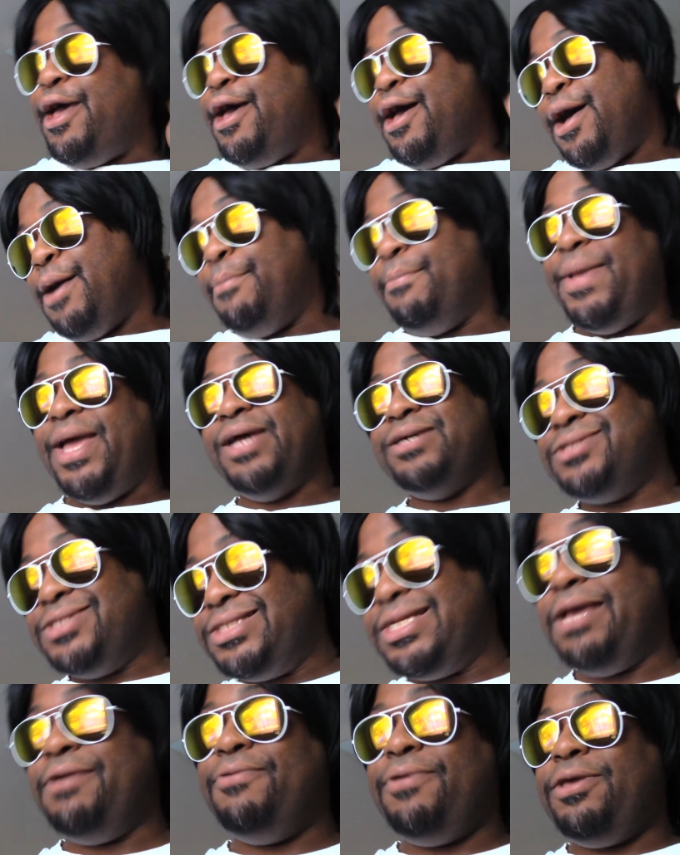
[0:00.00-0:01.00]
I'm at
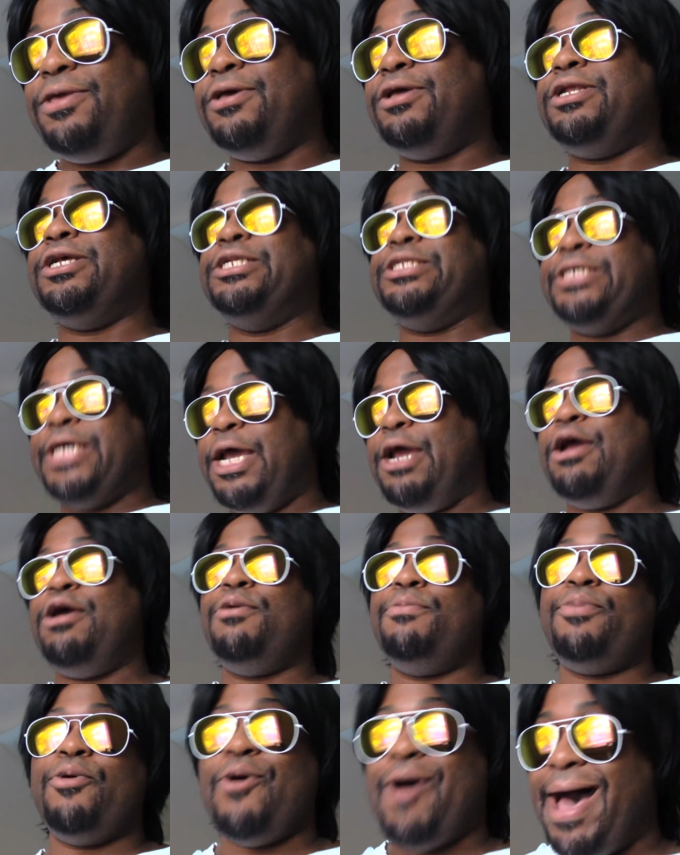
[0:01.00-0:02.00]
Xavier the
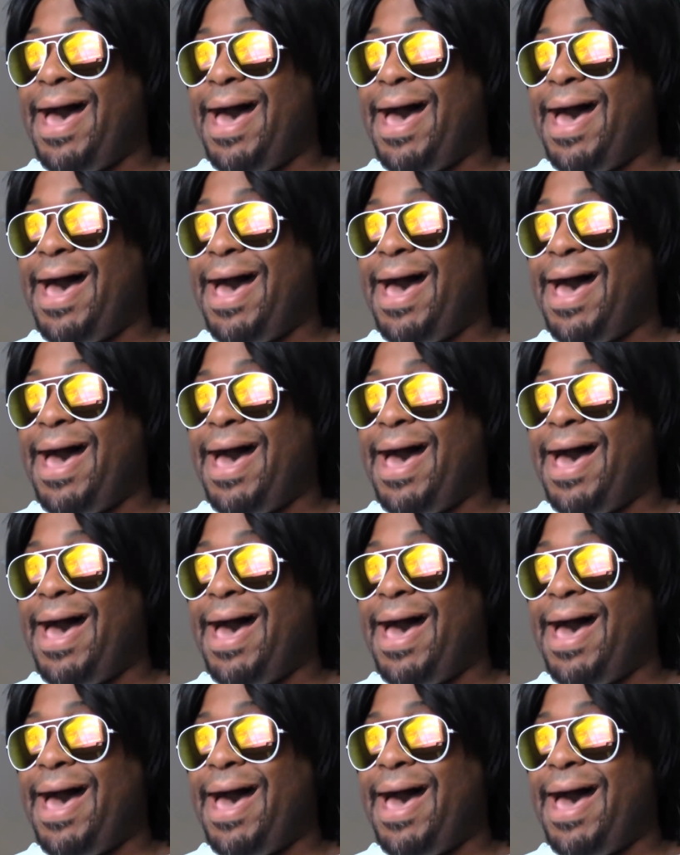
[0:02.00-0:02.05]
Terrible.